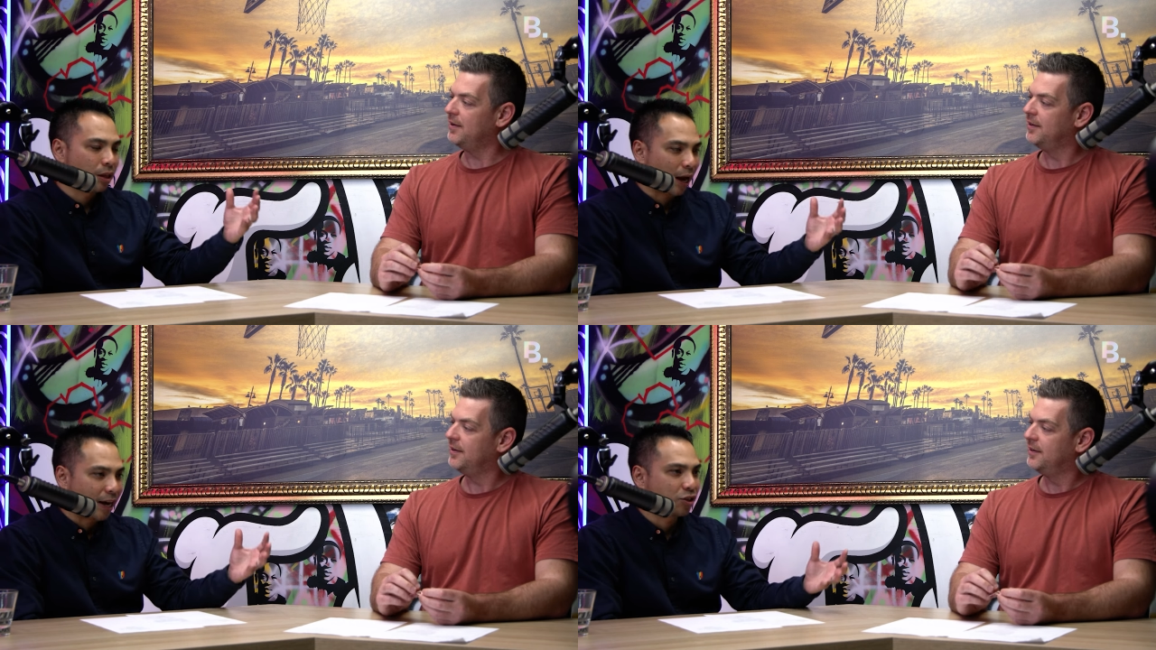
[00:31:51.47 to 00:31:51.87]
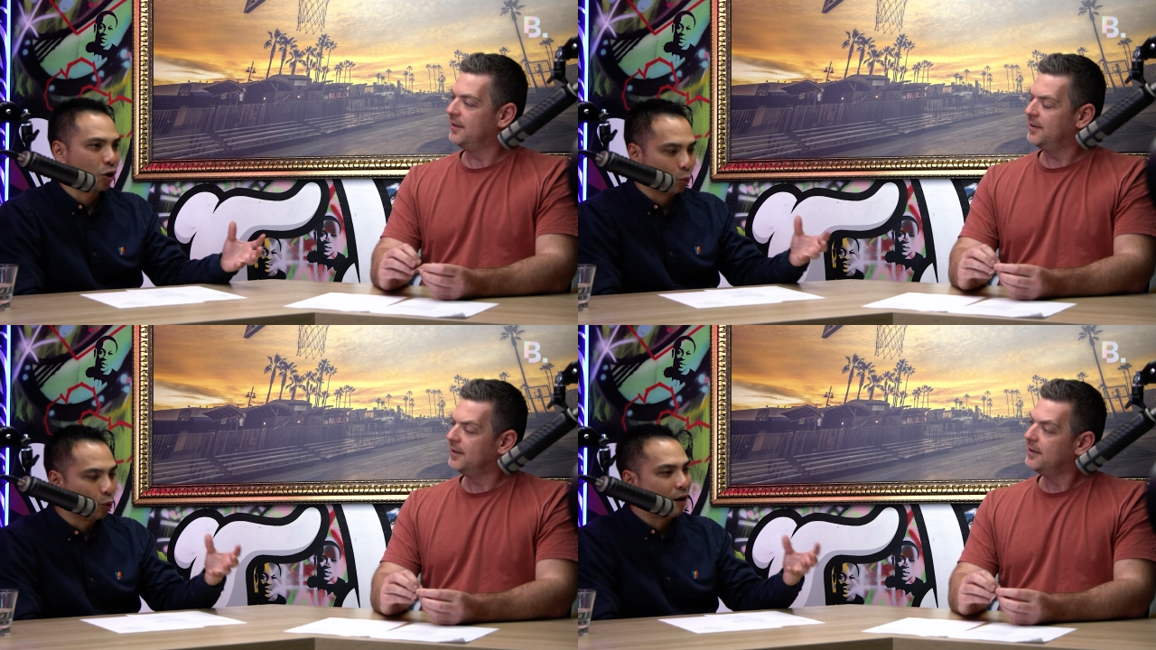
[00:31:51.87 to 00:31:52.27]
Speaker 1: the
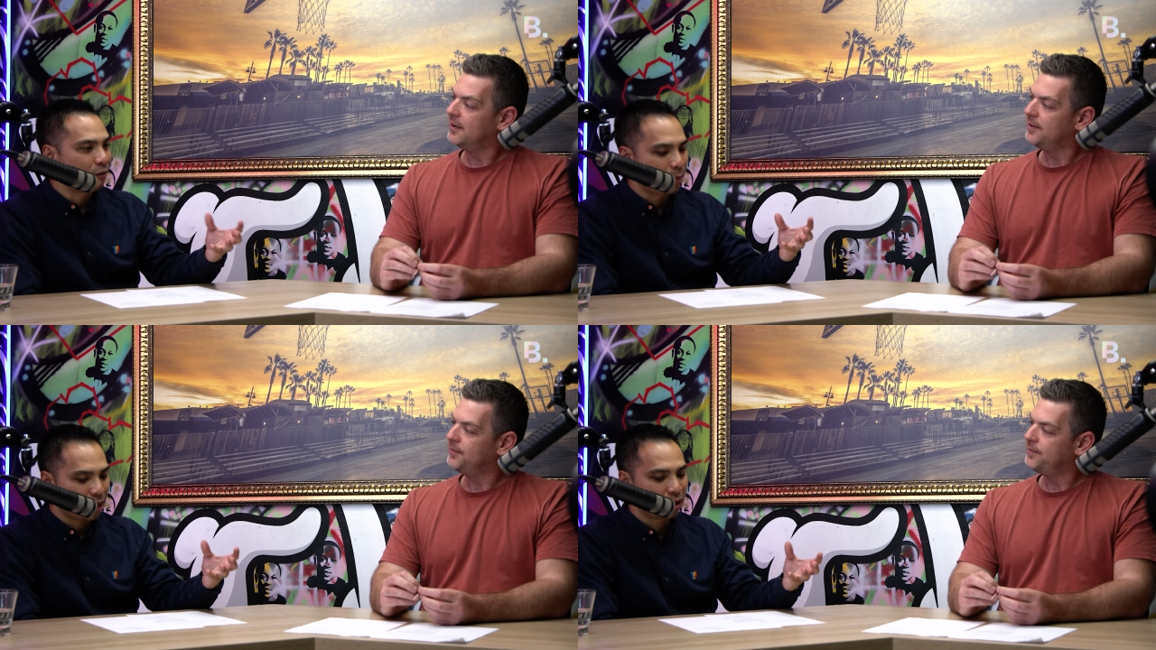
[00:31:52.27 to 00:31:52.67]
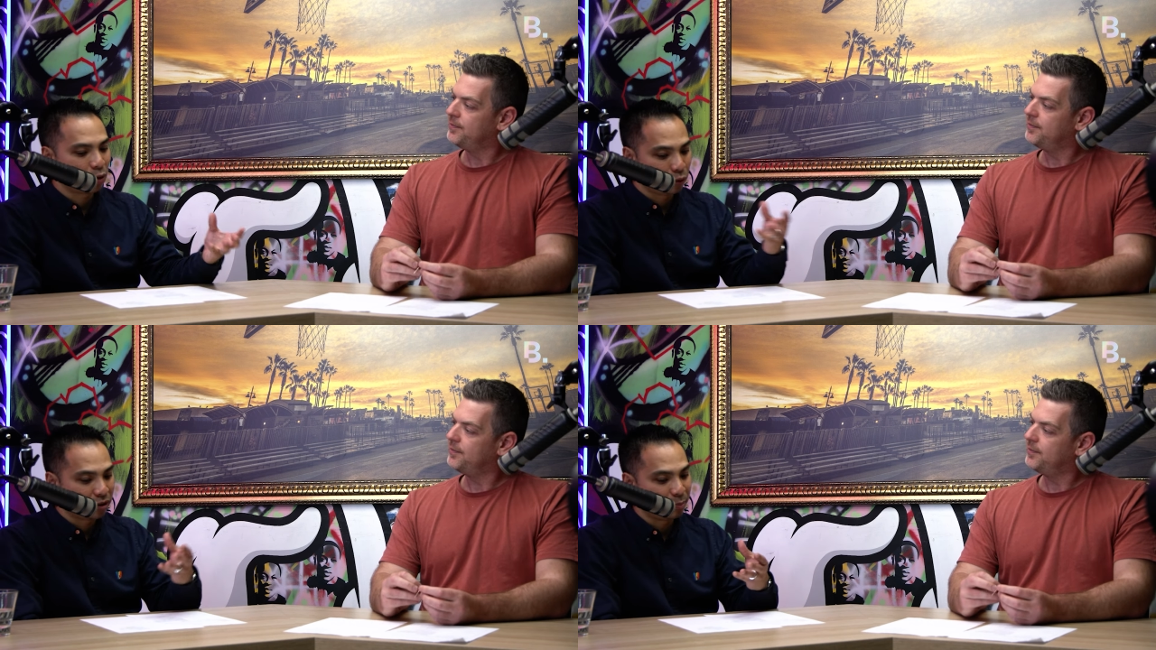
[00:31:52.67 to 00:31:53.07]
ATO will have a
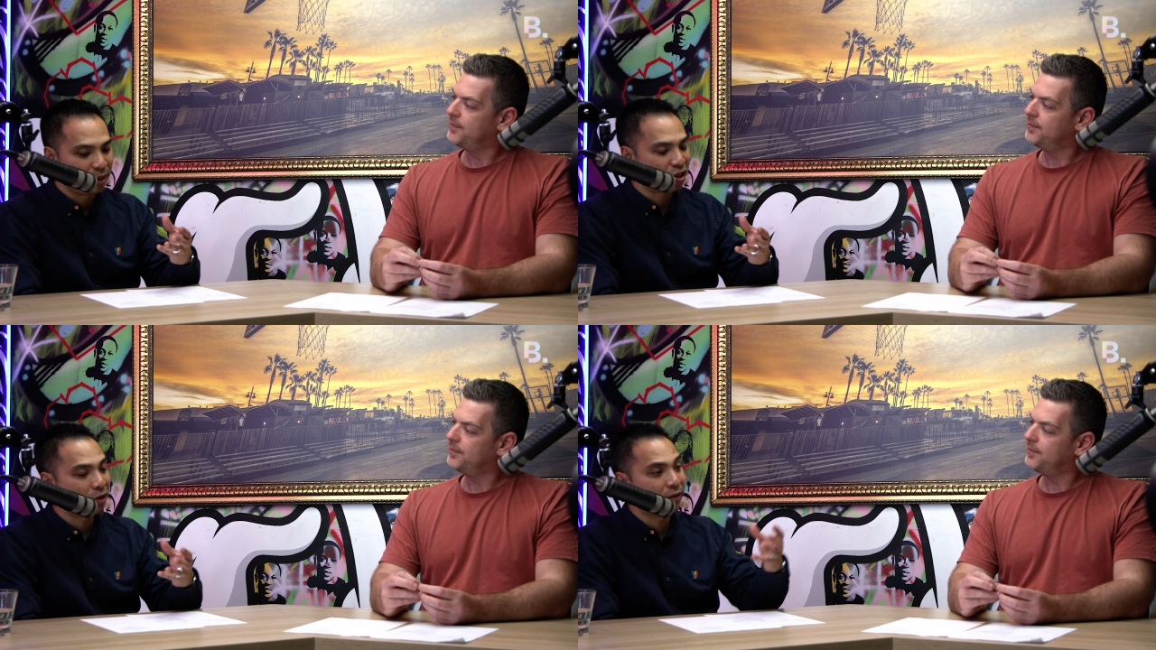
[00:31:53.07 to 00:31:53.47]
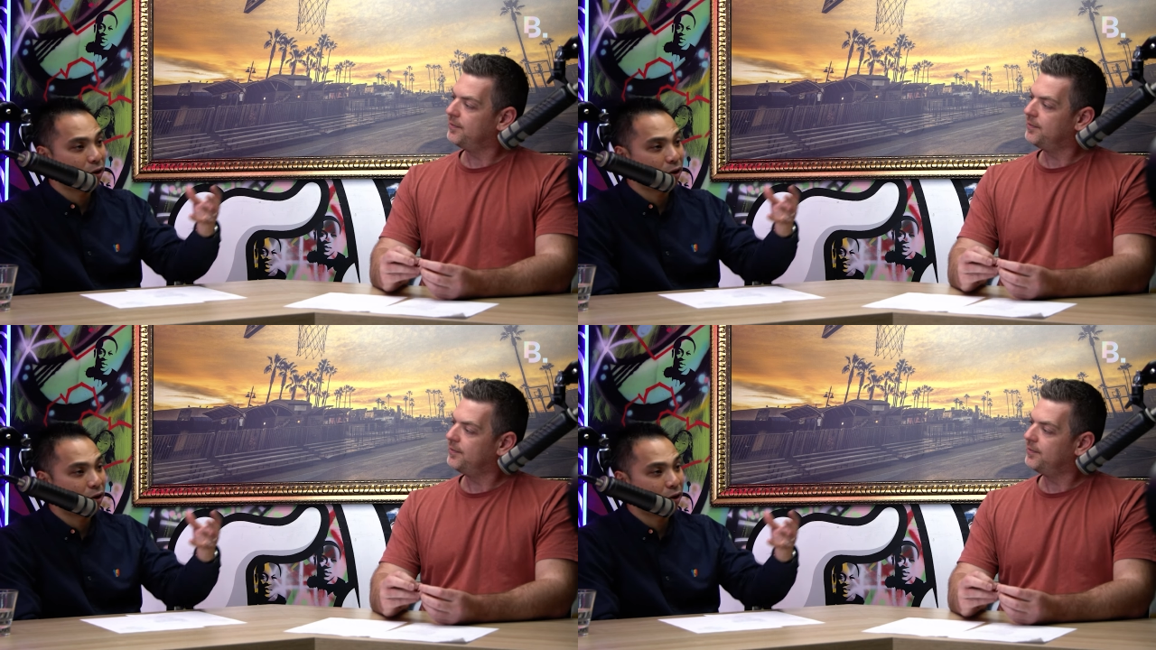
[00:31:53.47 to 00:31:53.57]
method called the diminishing